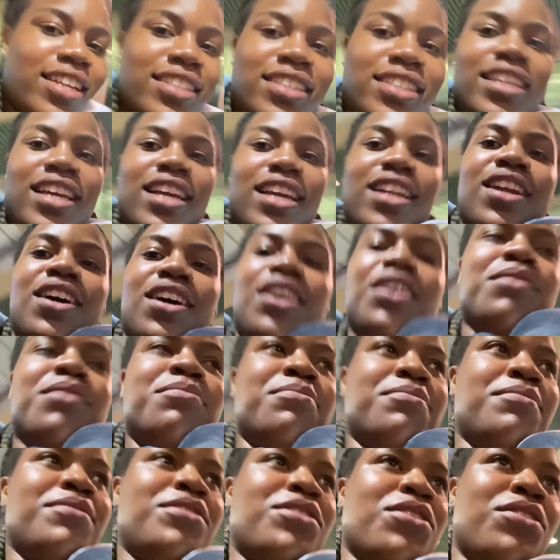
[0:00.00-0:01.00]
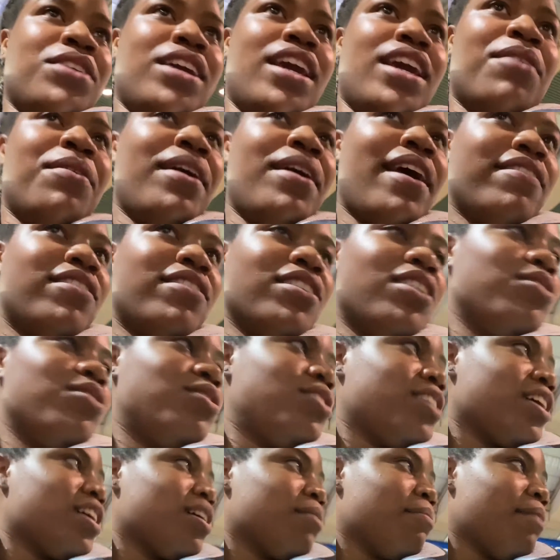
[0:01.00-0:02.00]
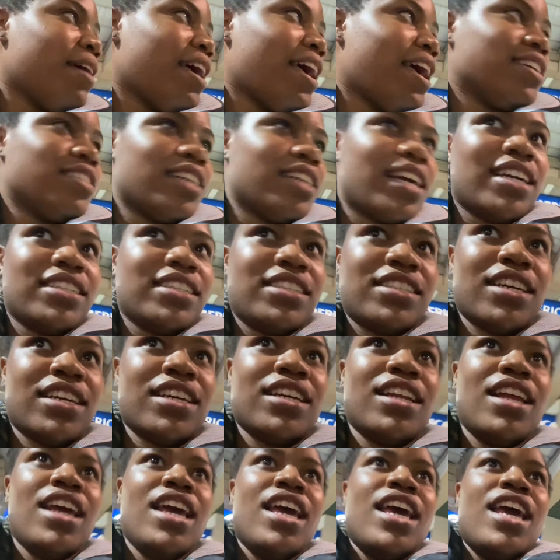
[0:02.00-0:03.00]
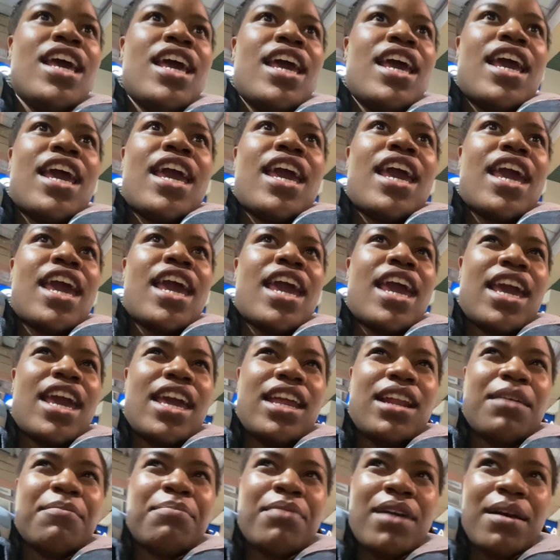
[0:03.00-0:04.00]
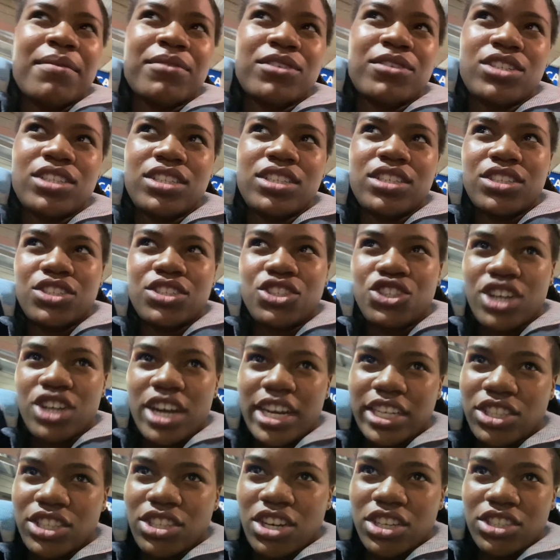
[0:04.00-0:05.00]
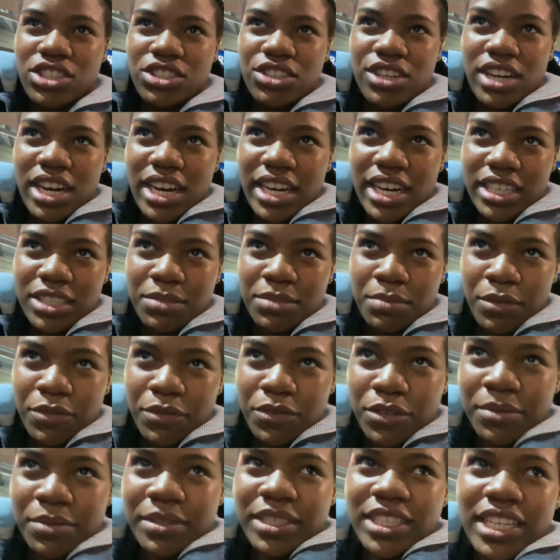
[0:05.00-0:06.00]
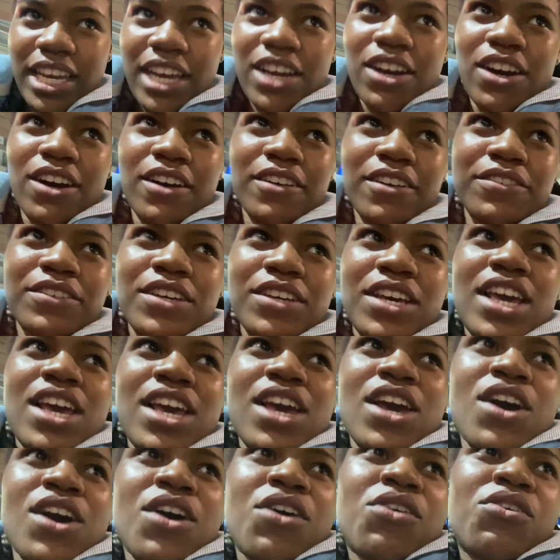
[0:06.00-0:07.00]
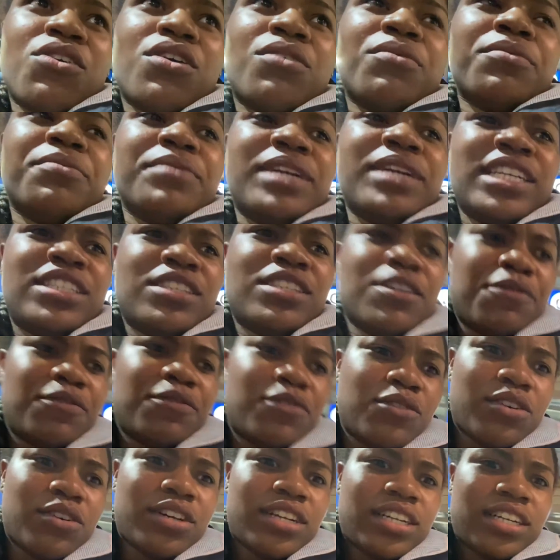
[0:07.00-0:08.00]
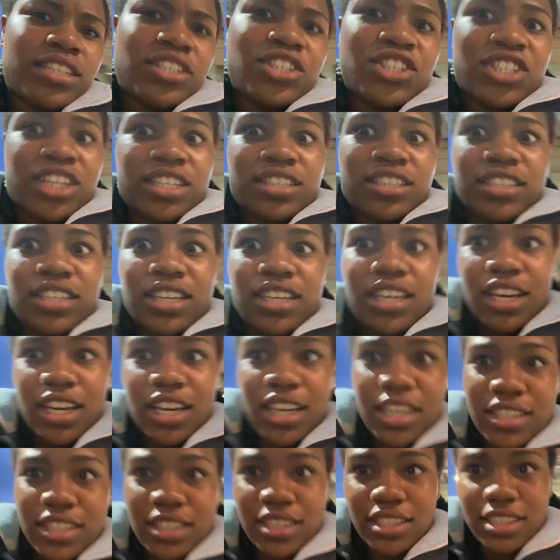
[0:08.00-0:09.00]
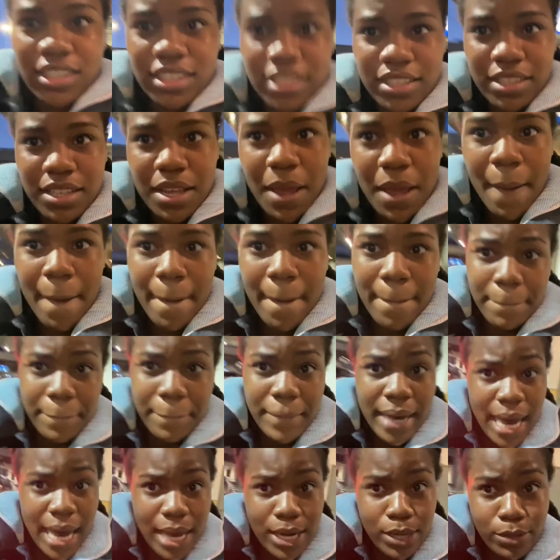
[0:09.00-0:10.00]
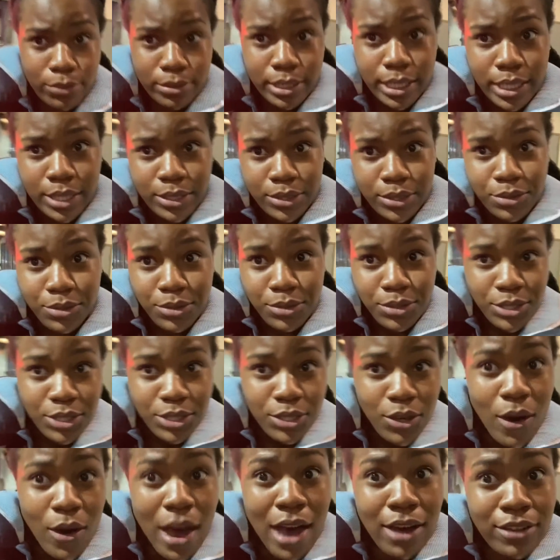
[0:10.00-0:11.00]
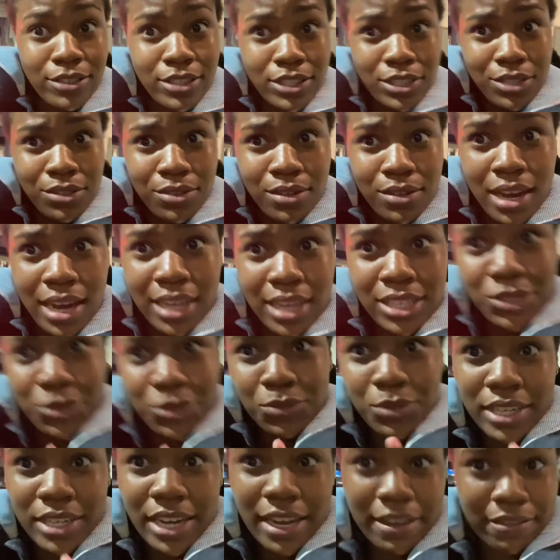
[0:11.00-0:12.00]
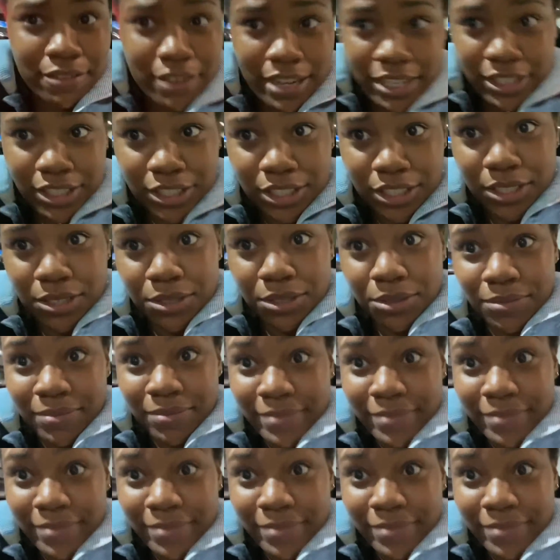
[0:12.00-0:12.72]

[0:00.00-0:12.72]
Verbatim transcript: then um so yeah, we have to go check our bags like I said. And I'm probably going to try and talk to you guys before we take off or when we get to Florida just in case. But I don't know. That's so I'll see you guys whenever I see you.